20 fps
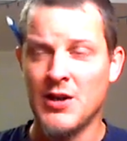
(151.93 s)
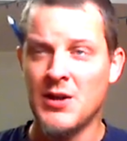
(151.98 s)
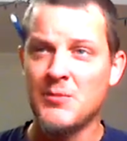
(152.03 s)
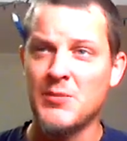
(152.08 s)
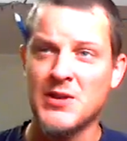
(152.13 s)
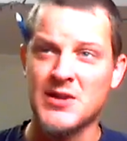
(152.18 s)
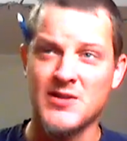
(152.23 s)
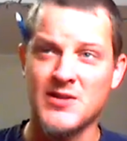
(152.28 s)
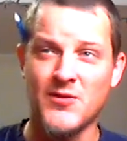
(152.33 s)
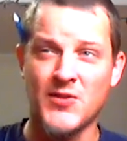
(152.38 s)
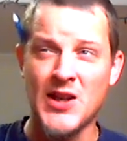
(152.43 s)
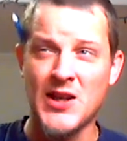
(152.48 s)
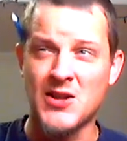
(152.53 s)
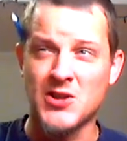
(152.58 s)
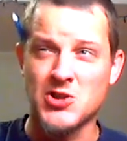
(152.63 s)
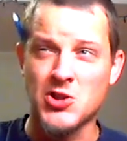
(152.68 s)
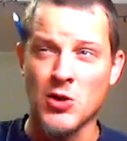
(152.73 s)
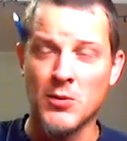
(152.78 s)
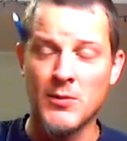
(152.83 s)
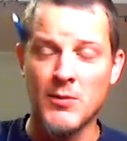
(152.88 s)
Because if they
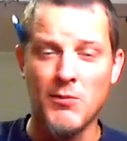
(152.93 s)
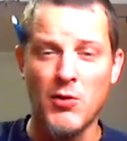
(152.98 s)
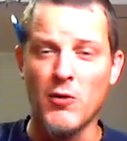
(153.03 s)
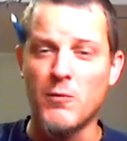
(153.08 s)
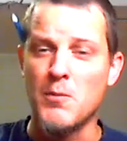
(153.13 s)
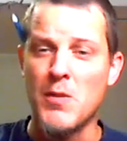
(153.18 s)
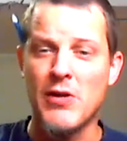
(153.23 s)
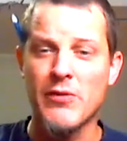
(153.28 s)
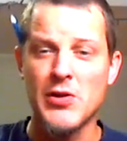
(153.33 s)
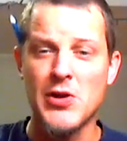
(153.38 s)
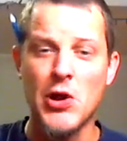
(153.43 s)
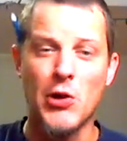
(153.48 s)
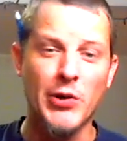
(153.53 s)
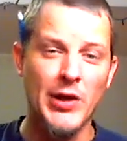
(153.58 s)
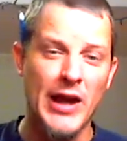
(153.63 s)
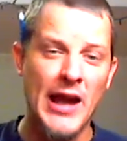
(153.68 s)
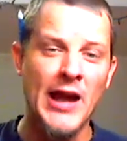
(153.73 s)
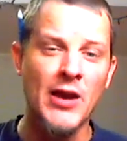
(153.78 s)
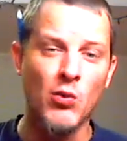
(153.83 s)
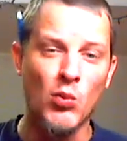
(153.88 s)
determine both
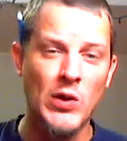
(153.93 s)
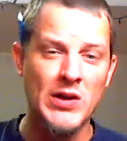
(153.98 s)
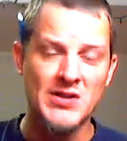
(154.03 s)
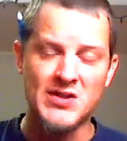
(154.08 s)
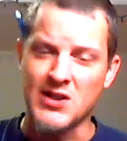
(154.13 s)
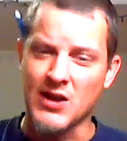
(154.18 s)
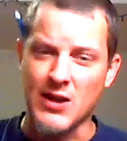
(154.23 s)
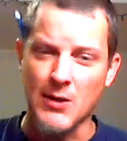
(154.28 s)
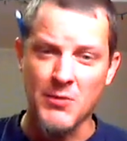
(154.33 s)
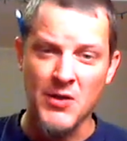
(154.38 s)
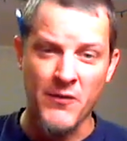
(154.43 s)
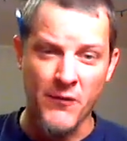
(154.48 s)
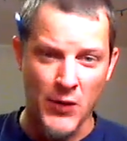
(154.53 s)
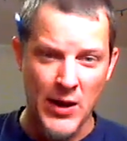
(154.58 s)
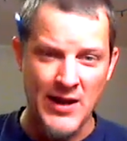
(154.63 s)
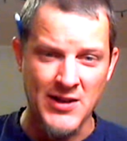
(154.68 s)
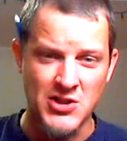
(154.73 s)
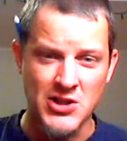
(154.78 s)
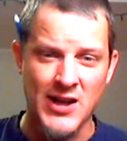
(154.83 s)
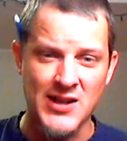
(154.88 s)
Mariota and Winston can be
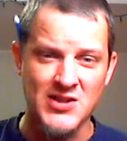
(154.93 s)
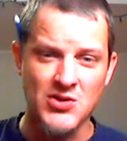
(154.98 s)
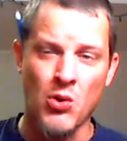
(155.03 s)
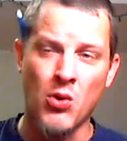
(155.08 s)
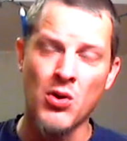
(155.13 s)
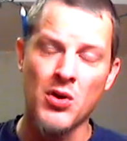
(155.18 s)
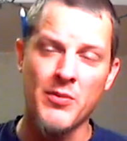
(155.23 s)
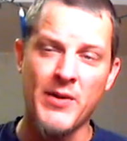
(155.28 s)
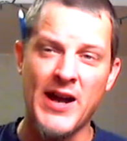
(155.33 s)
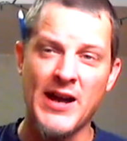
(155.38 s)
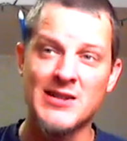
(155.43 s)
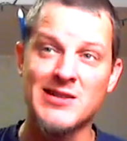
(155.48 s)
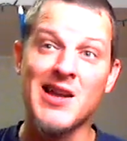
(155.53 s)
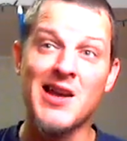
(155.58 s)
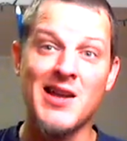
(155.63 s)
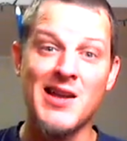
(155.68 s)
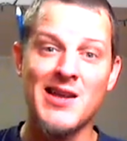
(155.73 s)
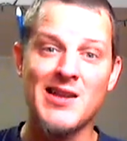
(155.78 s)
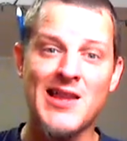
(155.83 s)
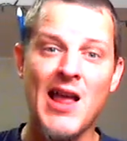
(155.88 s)
franchise quarterbacks,
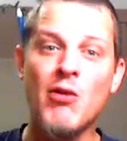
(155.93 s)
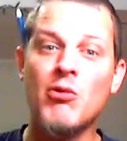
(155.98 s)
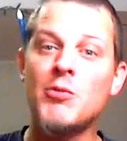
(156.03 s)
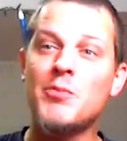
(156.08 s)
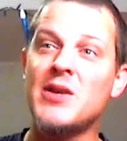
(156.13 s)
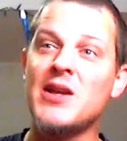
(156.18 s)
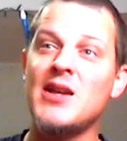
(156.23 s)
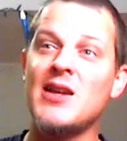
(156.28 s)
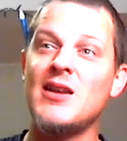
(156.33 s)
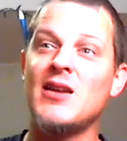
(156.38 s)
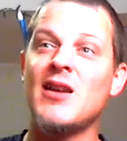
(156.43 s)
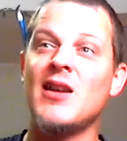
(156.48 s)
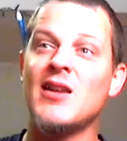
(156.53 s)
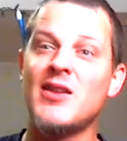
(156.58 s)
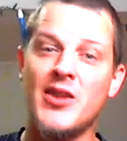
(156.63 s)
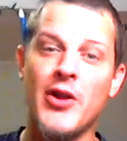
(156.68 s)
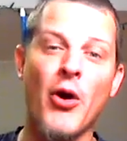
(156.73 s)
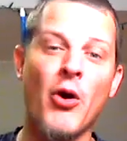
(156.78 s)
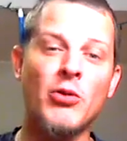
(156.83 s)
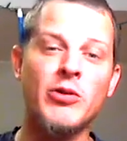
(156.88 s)
that would be
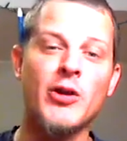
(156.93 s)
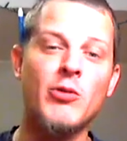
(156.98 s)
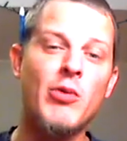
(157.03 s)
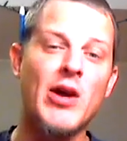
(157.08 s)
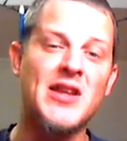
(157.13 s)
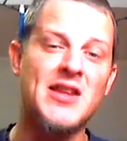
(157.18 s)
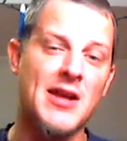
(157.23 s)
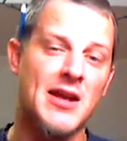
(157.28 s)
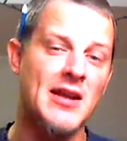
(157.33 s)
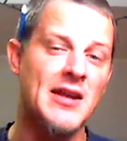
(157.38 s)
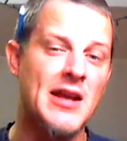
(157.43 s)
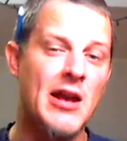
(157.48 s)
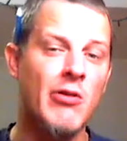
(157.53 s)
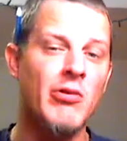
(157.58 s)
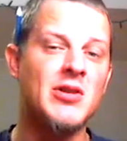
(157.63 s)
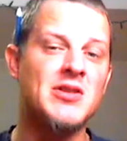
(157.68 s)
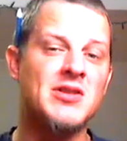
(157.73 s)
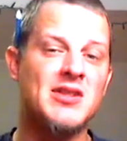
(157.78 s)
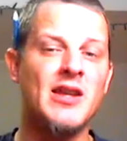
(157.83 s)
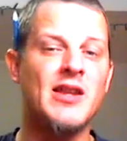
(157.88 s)
the only way they could
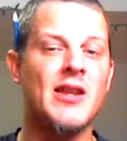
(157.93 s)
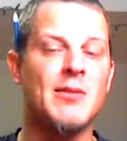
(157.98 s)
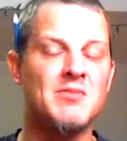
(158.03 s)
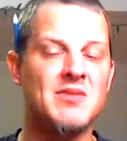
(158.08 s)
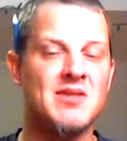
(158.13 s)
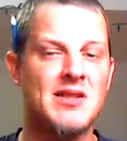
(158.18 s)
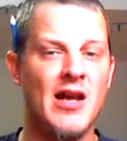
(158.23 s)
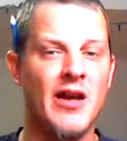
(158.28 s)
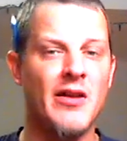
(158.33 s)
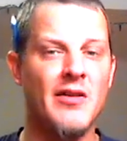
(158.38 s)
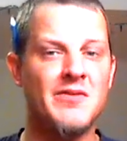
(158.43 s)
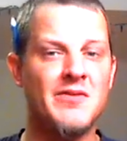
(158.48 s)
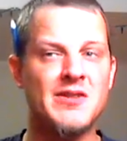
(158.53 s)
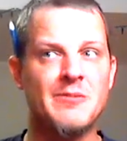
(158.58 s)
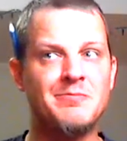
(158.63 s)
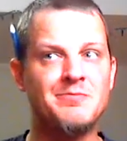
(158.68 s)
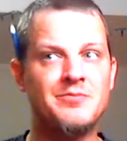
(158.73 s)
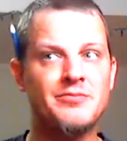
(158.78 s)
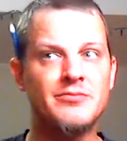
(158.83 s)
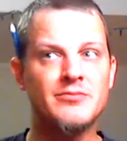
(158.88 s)
guarantee
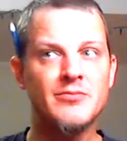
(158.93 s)
themselves